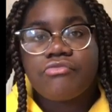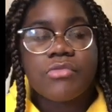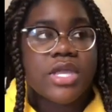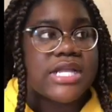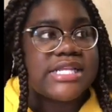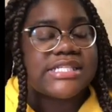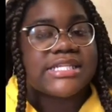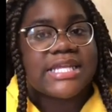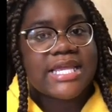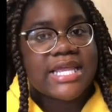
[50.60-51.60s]
it
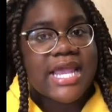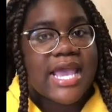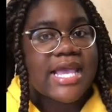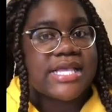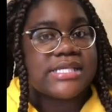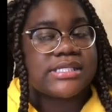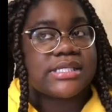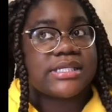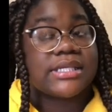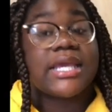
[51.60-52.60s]
doesn't hit as
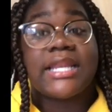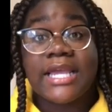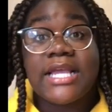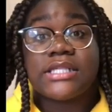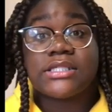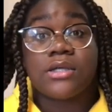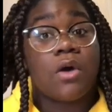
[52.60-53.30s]
it hits.